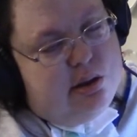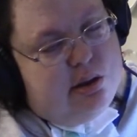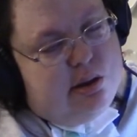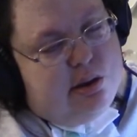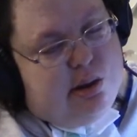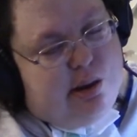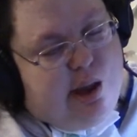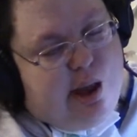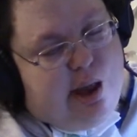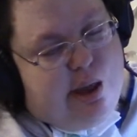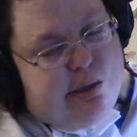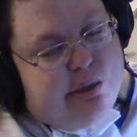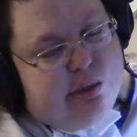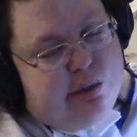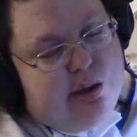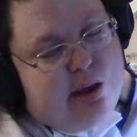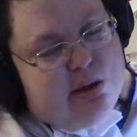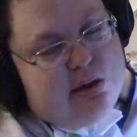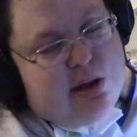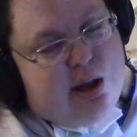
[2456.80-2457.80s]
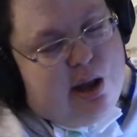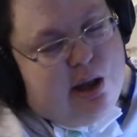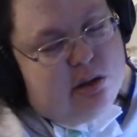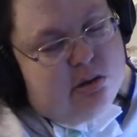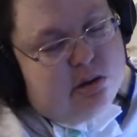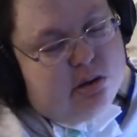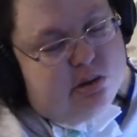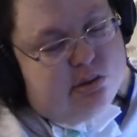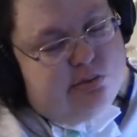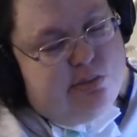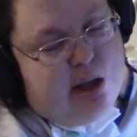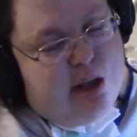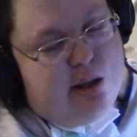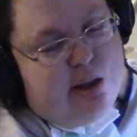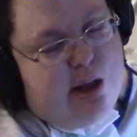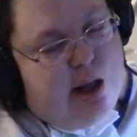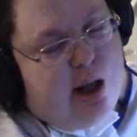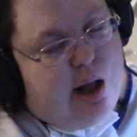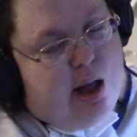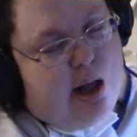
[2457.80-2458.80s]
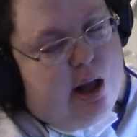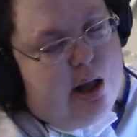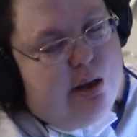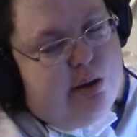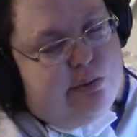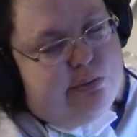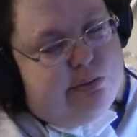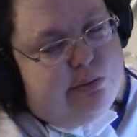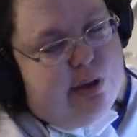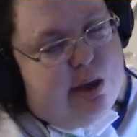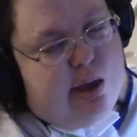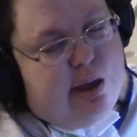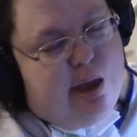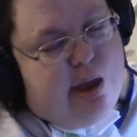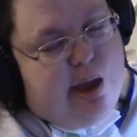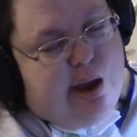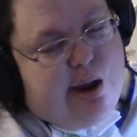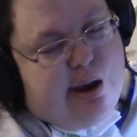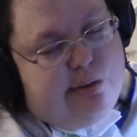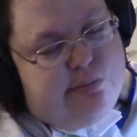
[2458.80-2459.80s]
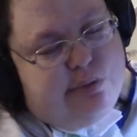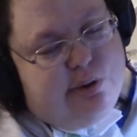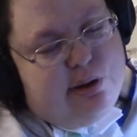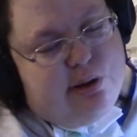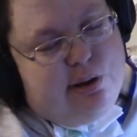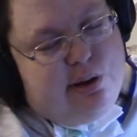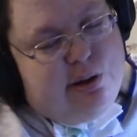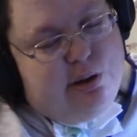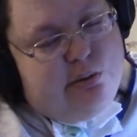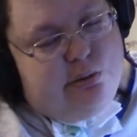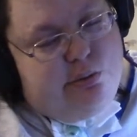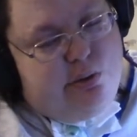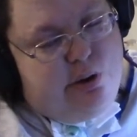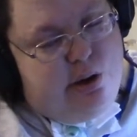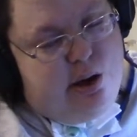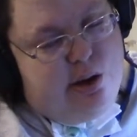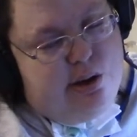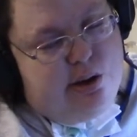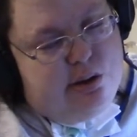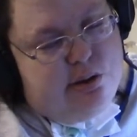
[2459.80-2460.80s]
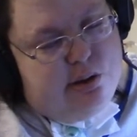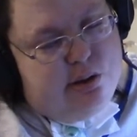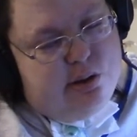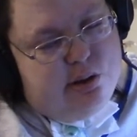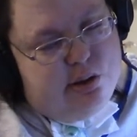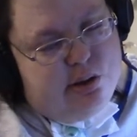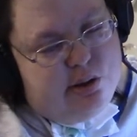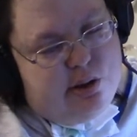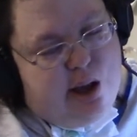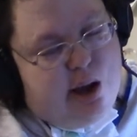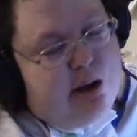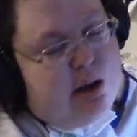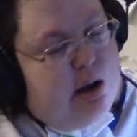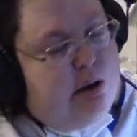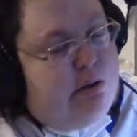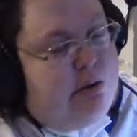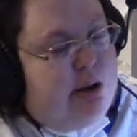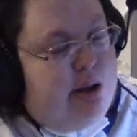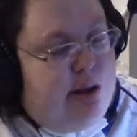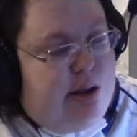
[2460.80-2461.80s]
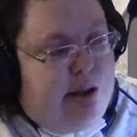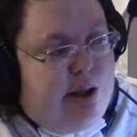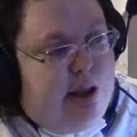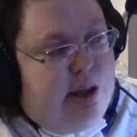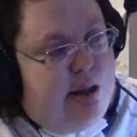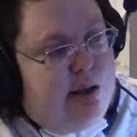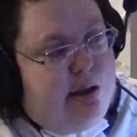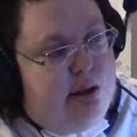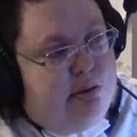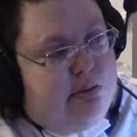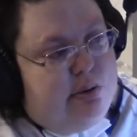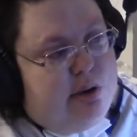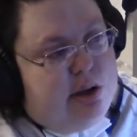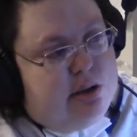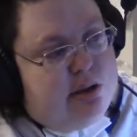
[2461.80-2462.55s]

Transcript: death announcement of AmberLynn Reid. I can already tell you what